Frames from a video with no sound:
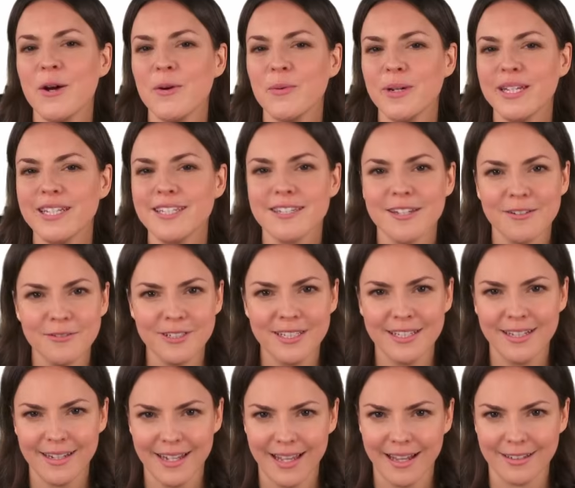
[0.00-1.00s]
We don't
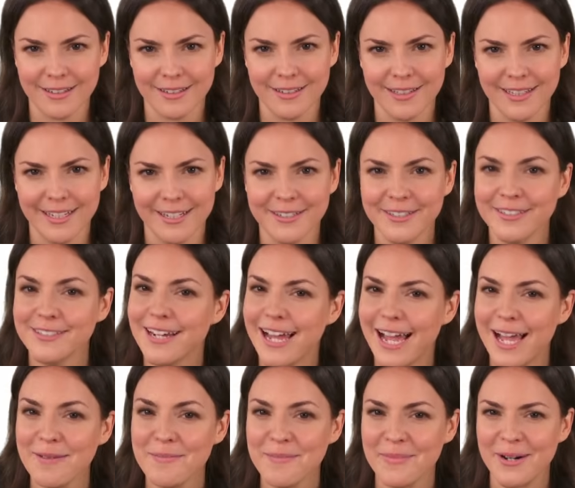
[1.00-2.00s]
need a calculator,
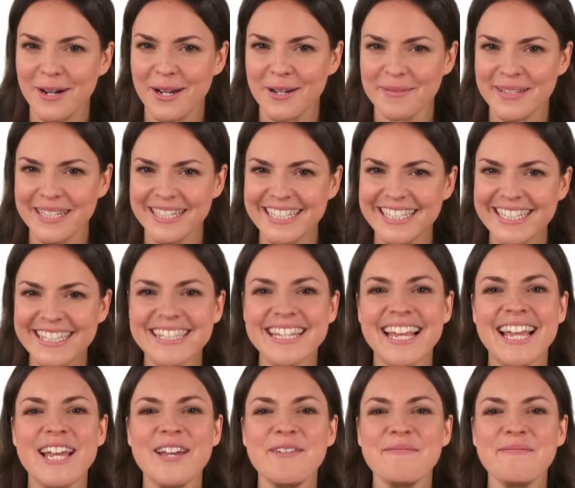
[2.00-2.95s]
I promise.